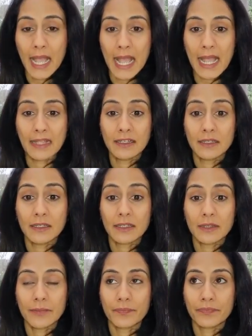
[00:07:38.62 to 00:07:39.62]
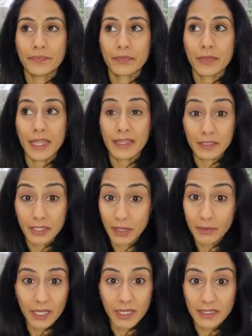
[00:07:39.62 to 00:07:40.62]
And at the
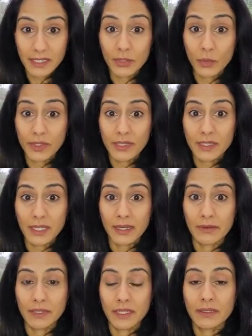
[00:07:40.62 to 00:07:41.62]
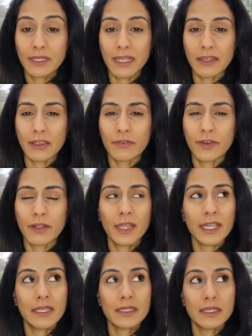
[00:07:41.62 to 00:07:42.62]
time, like I said, it was scary, and I felt
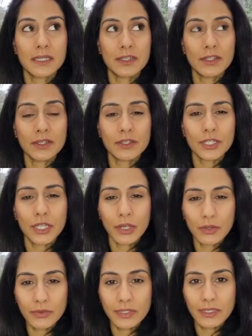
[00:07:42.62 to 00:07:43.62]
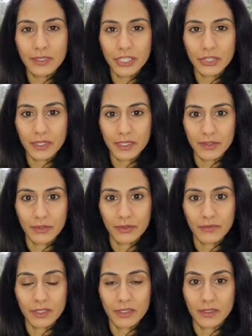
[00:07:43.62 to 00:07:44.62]
like I didn't totally trust the
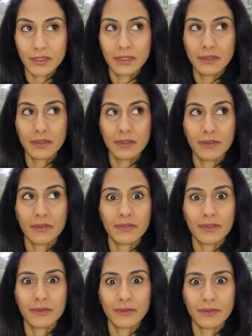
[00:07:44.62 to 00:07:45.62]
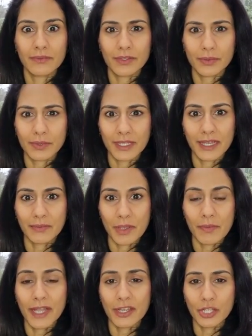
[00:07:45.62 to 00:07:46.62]
universe. I didn't know if the universe really had
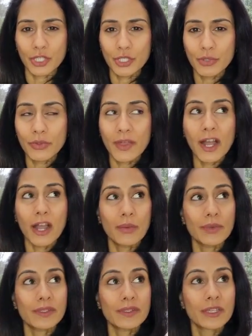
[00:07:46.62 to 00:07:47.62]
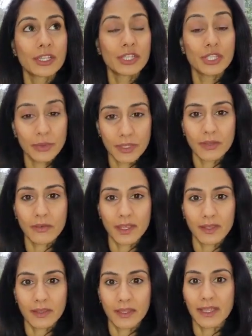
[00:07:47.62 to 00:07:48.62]
my back. I knew that I was doing the
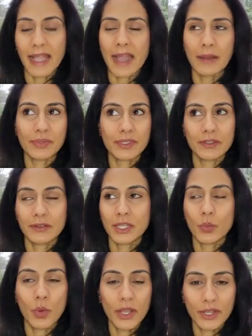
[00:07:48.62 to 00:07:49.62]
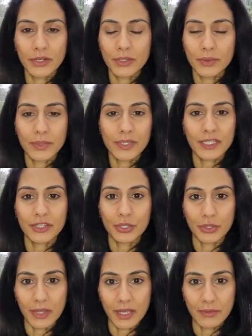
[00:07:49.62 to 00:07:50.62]
right thing, absolutely 100%
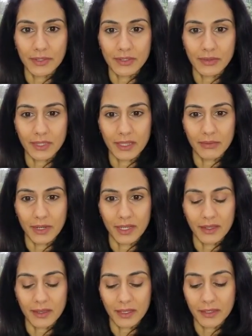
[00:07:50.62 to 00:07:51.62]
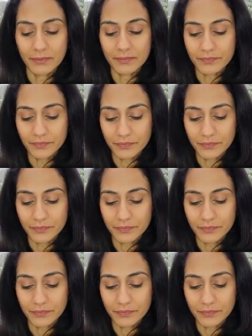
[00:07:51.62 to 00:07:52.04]
knew that I was doing the right thing.